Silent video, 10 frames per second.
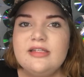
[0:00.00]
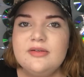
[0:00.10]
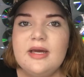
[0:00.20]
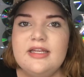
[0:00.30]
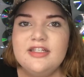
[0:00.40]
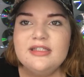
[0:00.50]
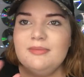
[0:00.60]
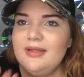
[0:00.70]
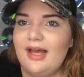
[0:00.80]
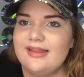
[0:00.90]
so I just
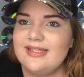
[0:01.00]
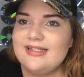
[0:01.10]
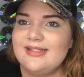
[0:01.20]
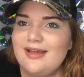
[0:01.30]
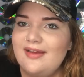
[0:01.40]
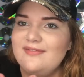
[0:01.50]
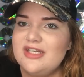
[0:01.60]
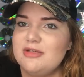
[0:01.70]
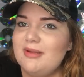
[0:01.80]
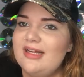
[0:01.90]
applied this and
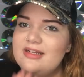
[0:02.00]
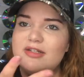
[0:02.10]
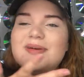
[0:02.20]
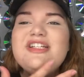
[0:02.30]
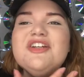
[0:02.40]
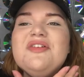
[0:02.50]
finished applying it to my chin,